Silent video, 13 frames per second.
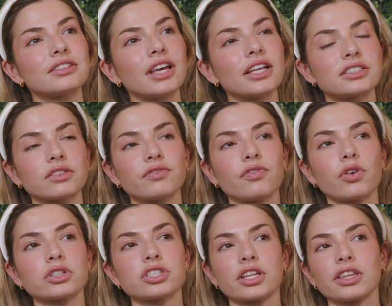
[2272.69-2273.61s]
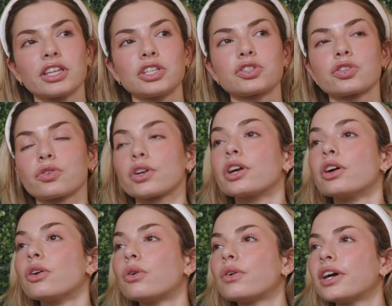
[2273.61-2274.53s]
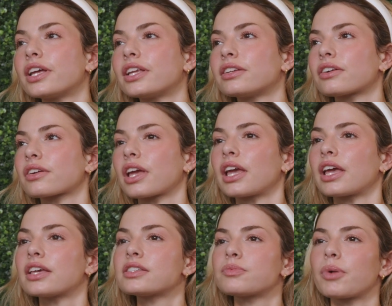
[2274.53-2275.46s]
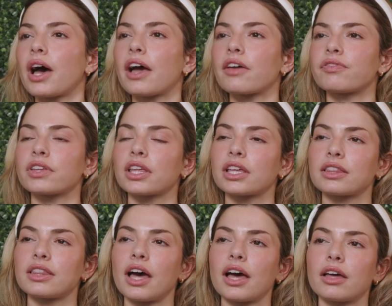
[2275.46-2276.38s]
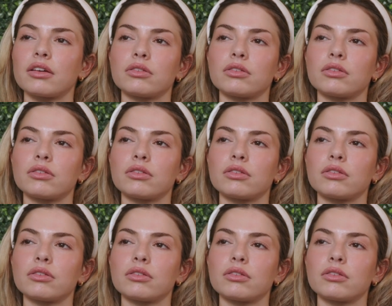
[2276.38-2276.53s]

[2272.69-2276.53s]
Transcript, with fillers: it's unfortunately true in your case, but I feel like that